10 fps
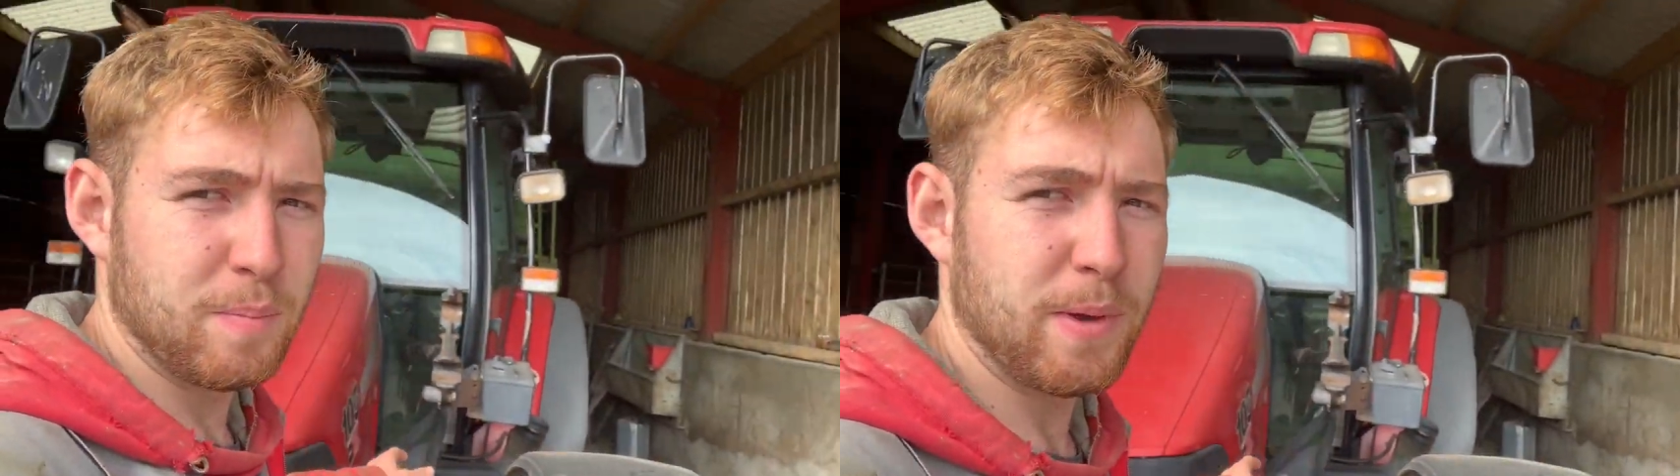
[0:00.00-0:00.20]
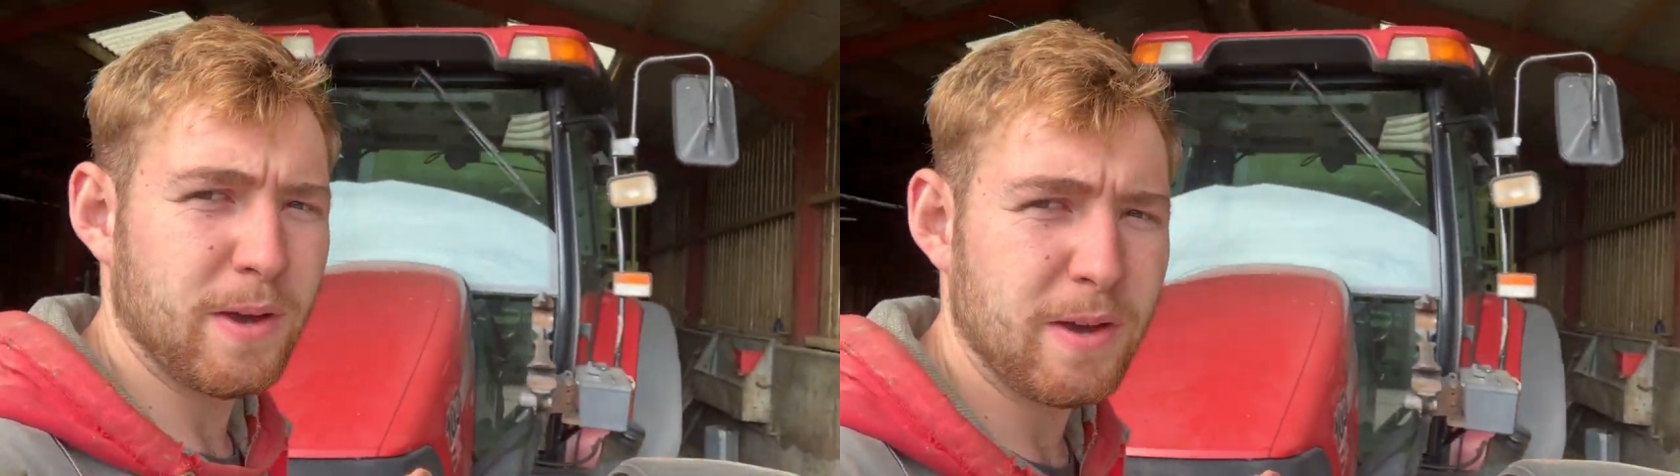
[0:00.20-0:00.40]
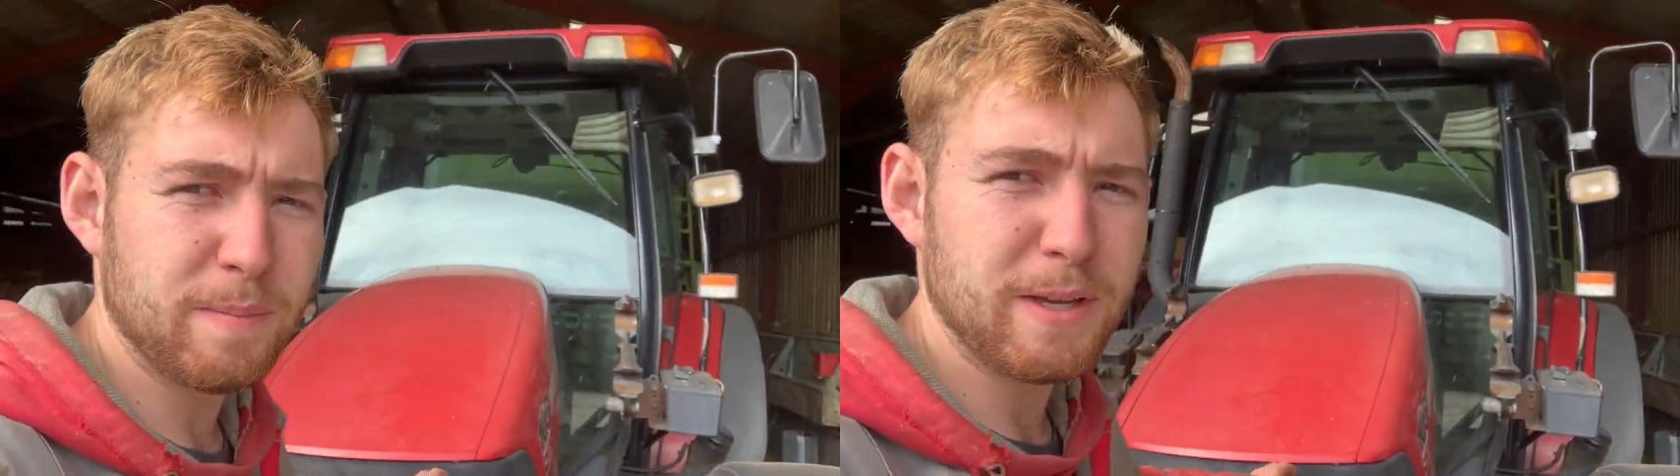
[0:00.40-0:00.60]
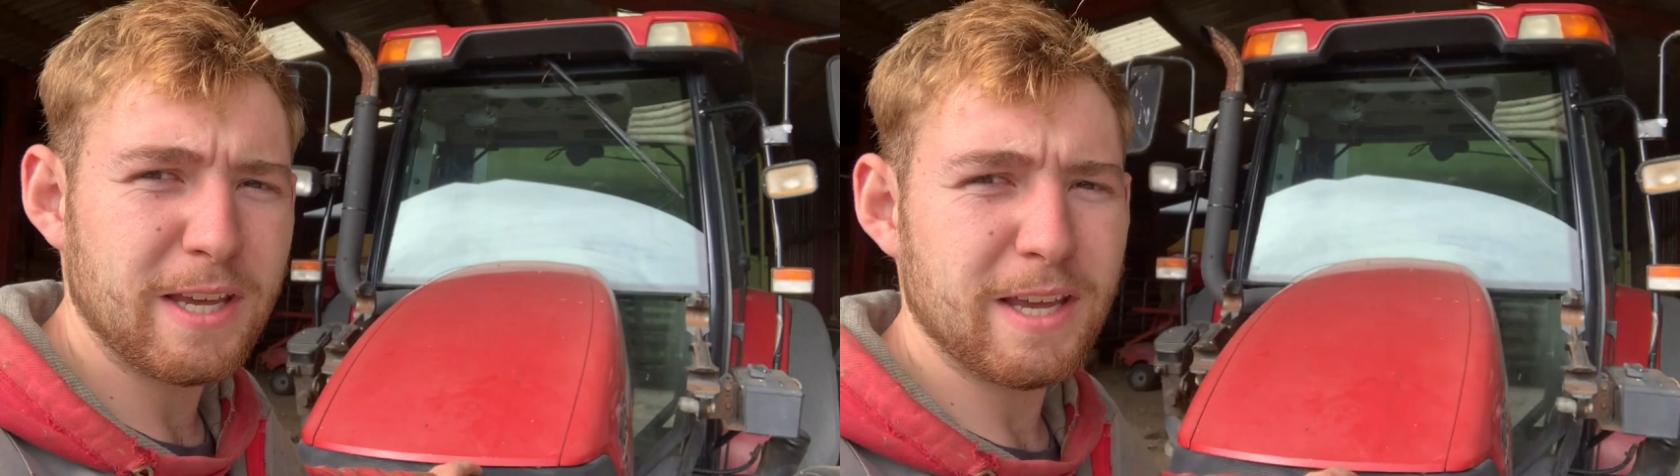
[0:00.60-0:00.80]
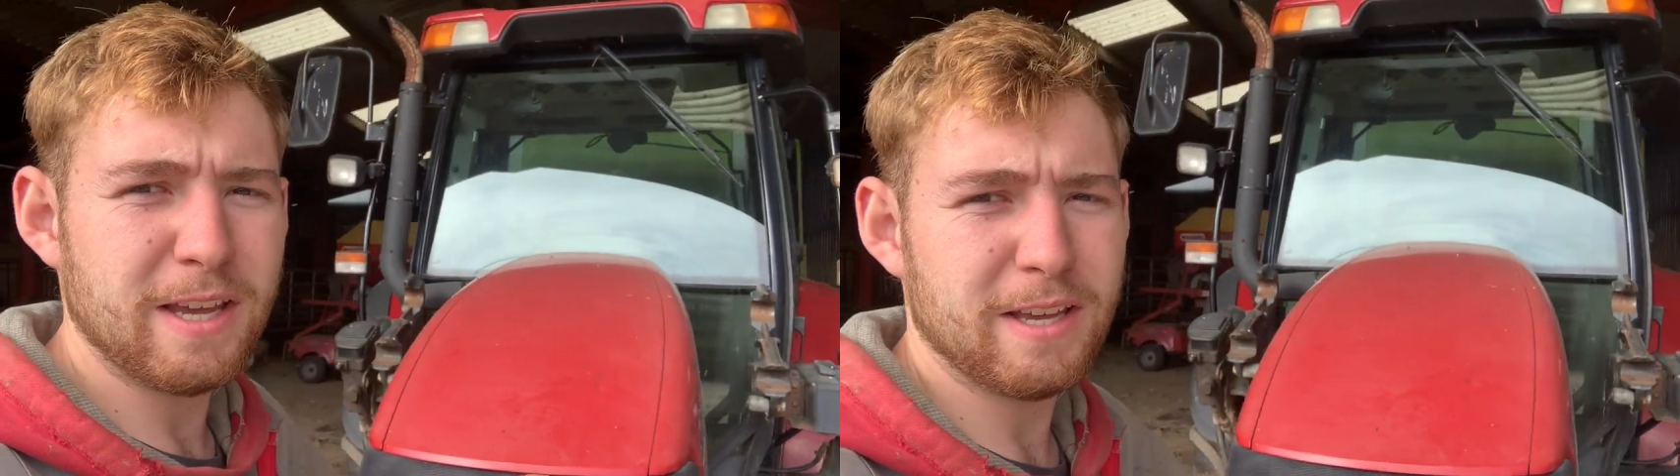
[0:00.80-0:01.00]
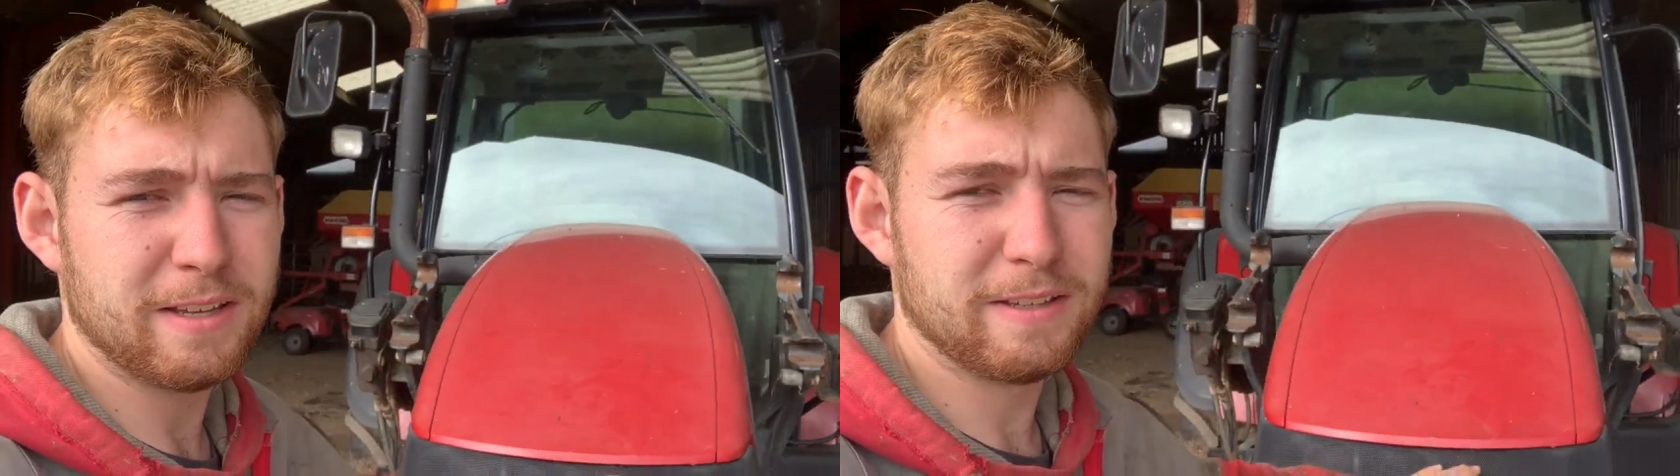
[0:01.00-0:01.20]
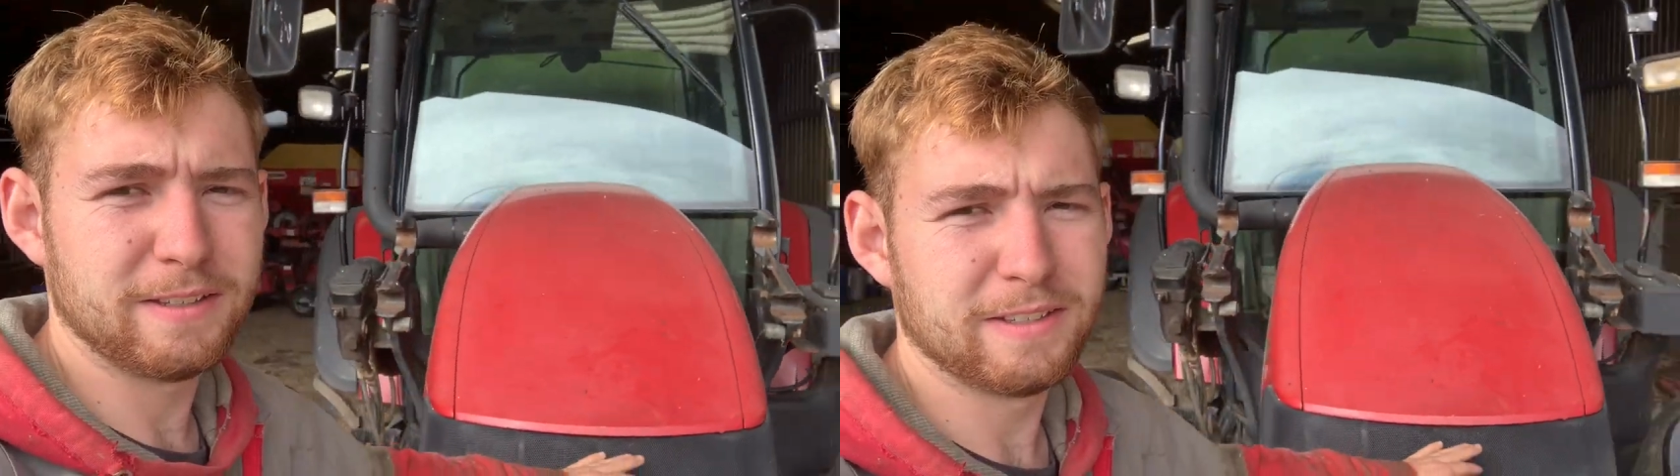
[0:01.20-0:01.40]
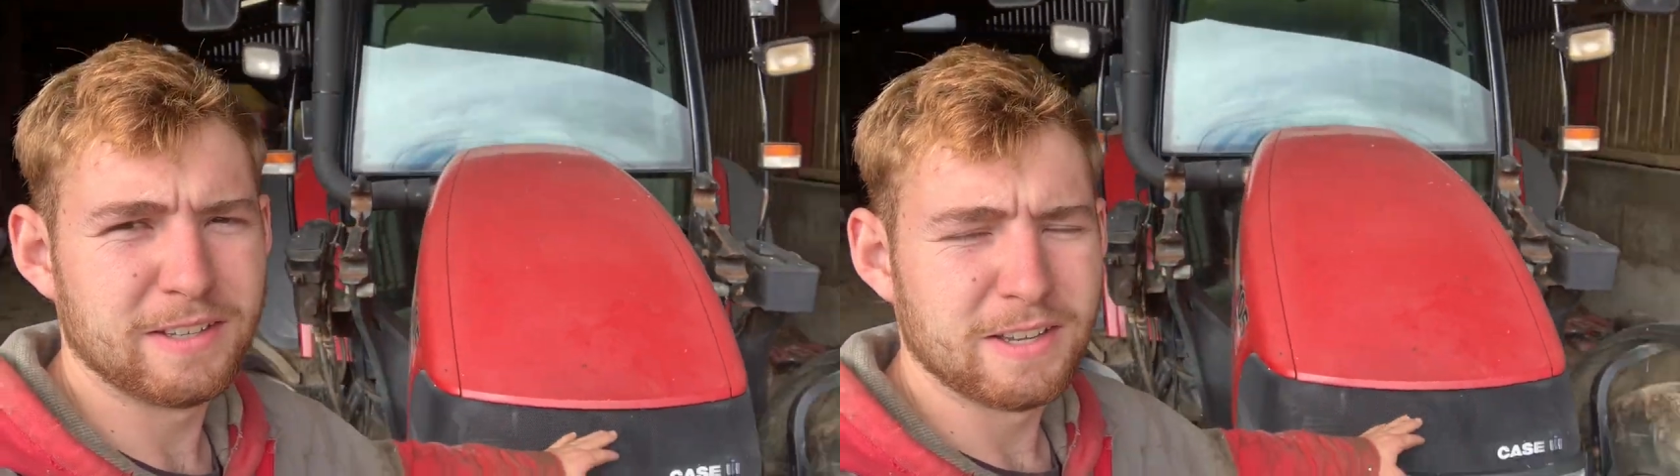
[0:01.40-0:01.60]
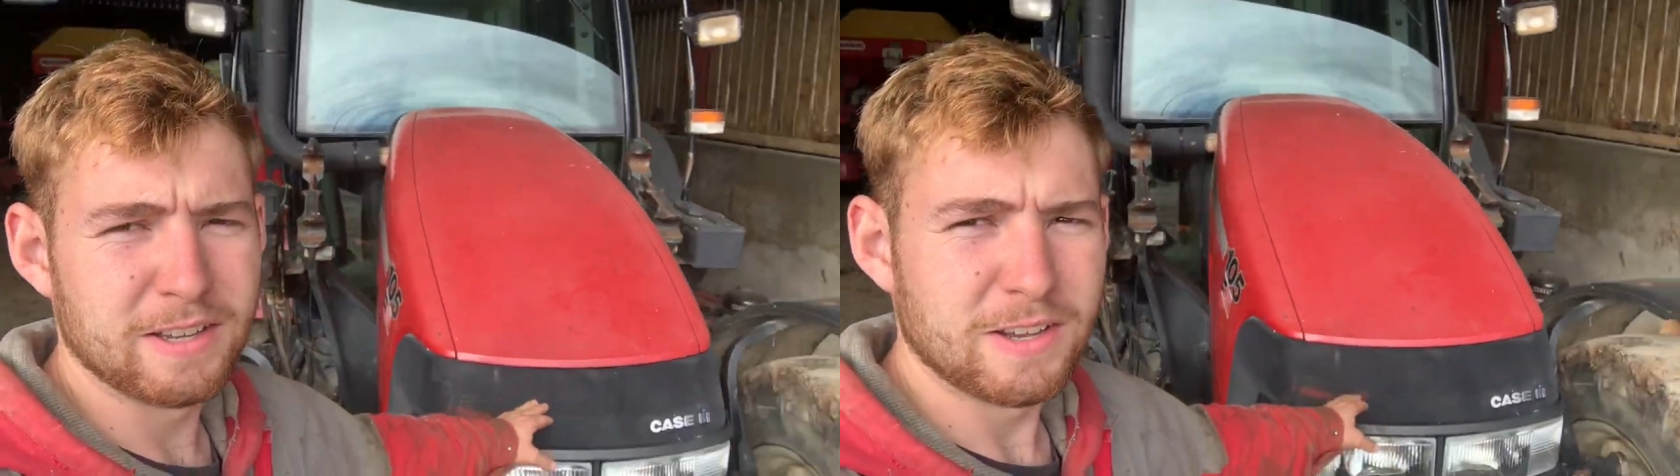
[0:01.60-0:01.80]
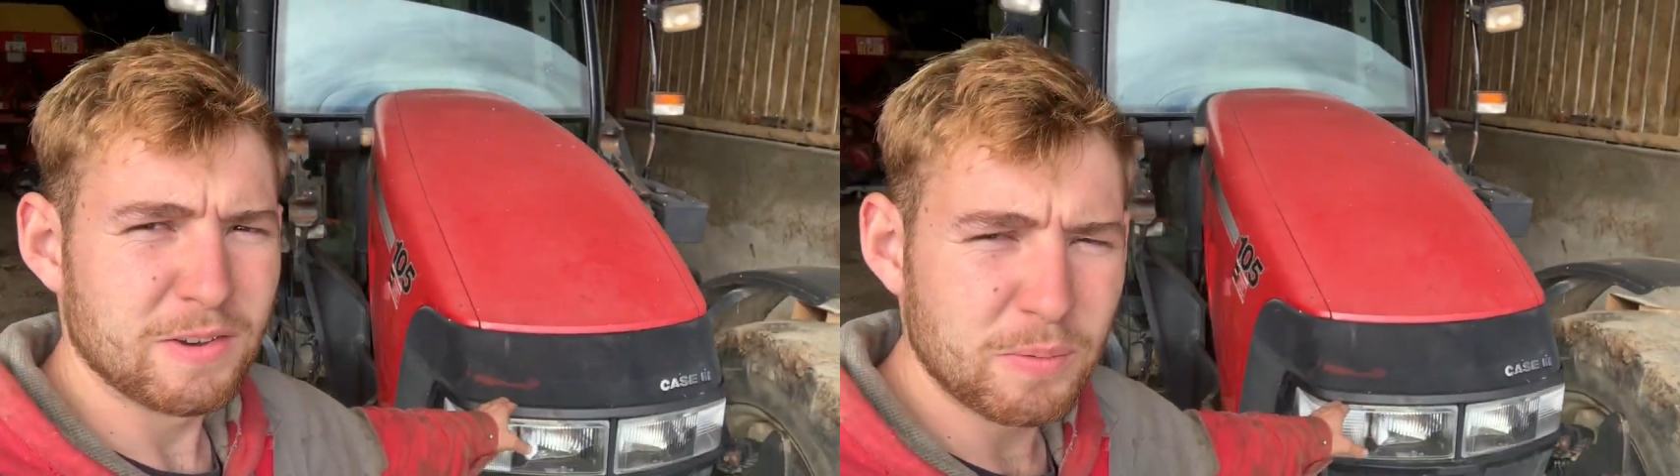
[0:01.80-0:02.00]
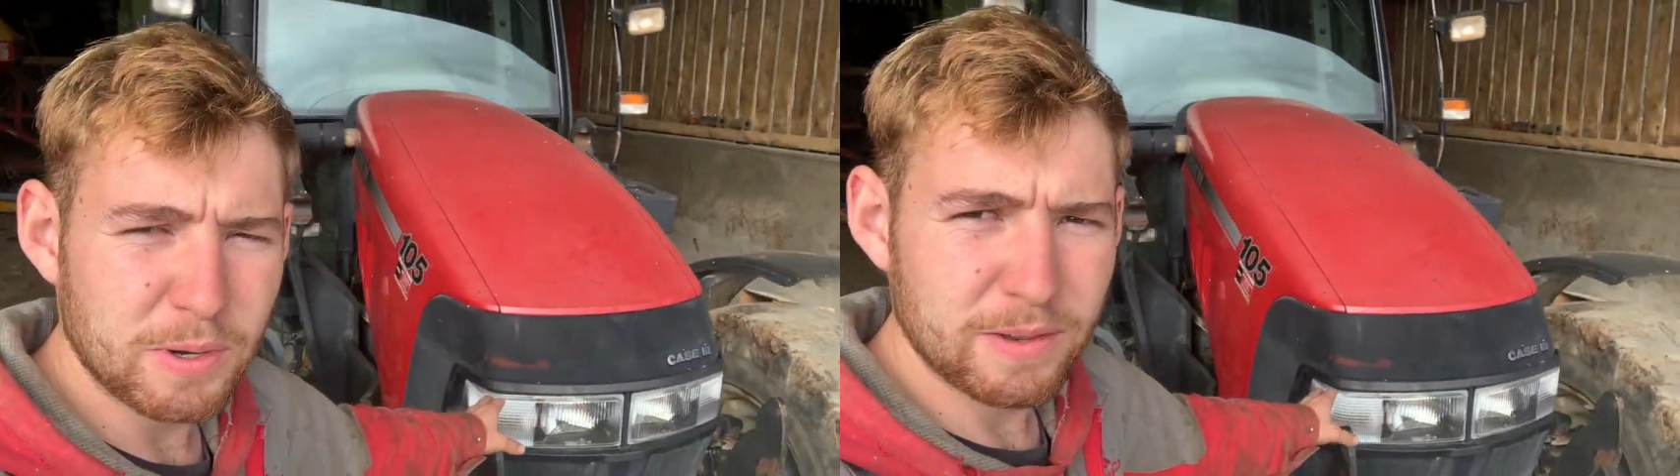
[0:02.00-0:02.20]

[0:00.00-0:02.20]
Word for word: Behind me here, we